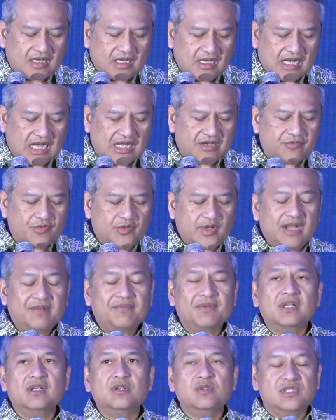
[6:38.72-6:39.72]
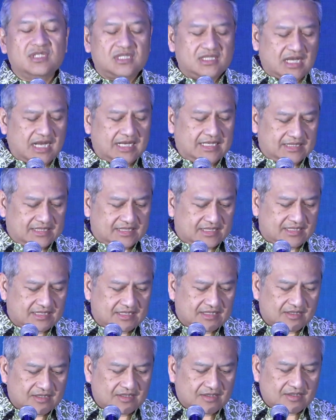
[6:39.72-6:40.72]
And if we ever lose sight
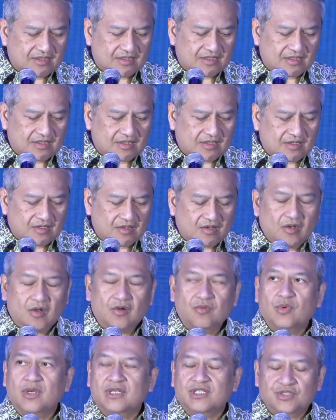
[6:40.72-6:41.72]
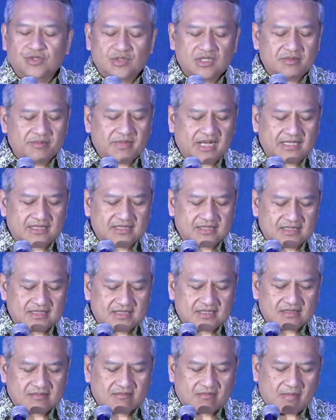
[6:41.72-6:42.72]
of what truly
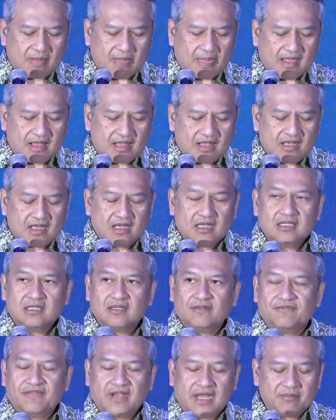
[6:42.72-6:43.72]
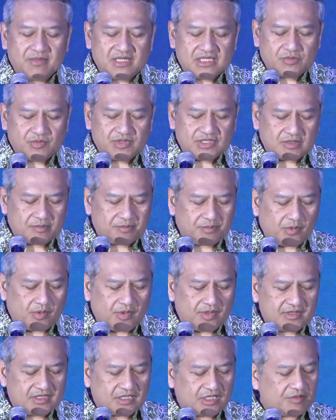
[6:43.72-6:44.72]
matters, the families that we
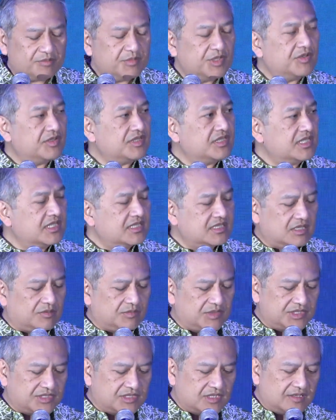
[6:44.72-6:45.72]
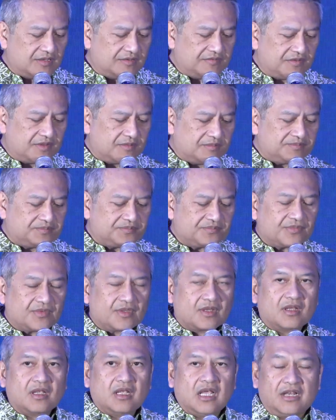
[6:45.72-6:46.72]
support, the communities that we serve,
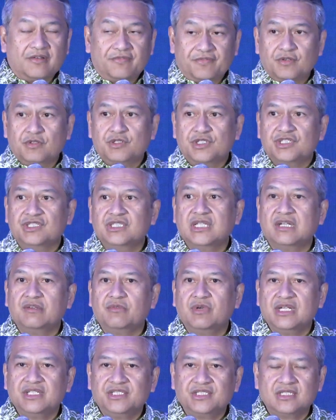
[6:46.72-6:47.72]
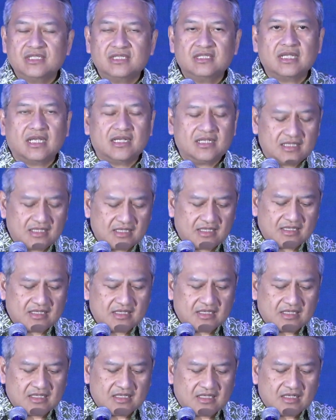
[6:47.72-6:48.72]
and future generations that
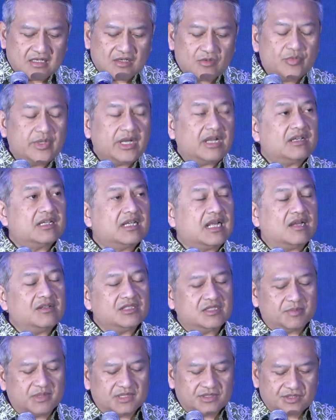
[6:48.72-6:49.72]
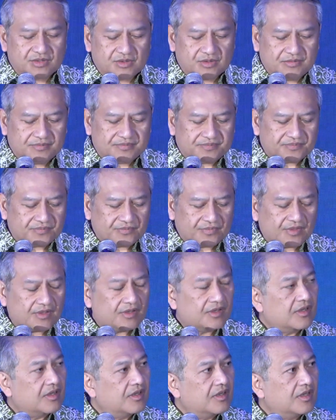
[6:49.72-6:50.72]
we are accountable to,
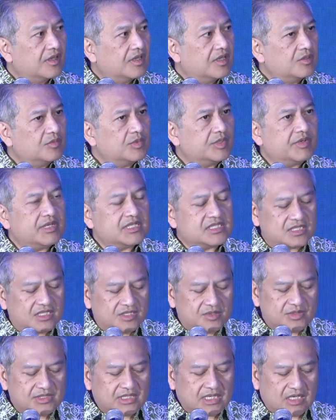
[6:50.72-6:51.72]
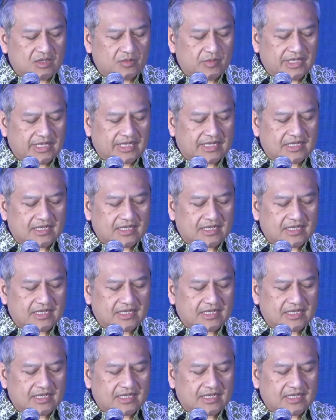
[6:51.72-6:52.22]
we risk losing our way.